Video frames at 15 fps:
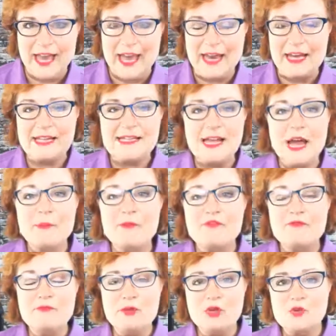Any type
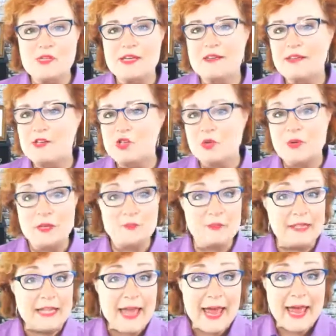of music that you can
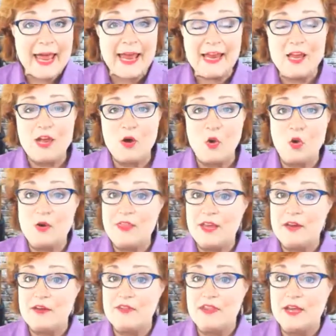play or
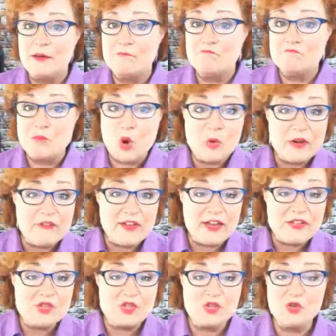that
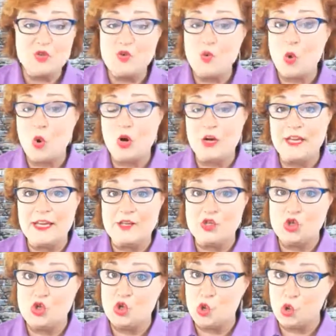motivates you or
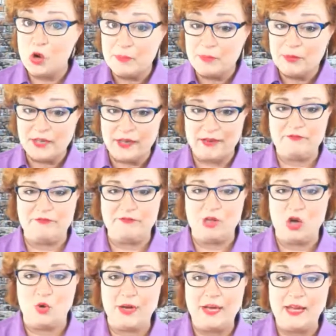gets your blood
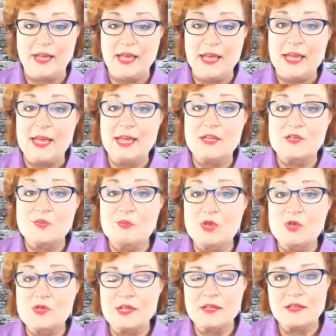flowing is
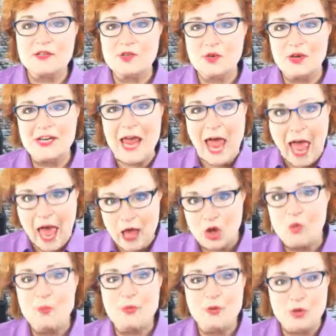music that's going to
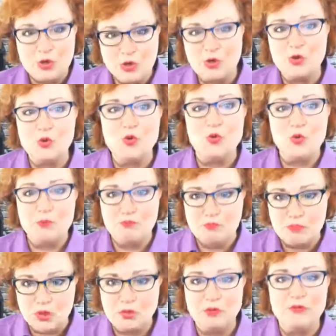help you
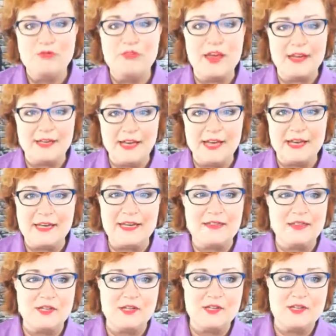move and
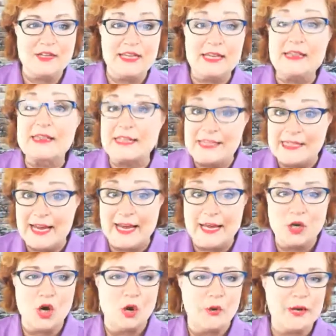get the day
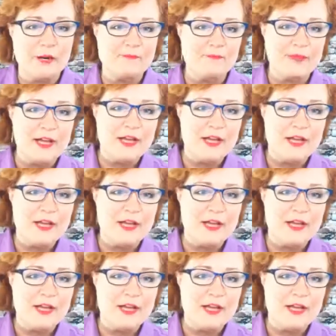going.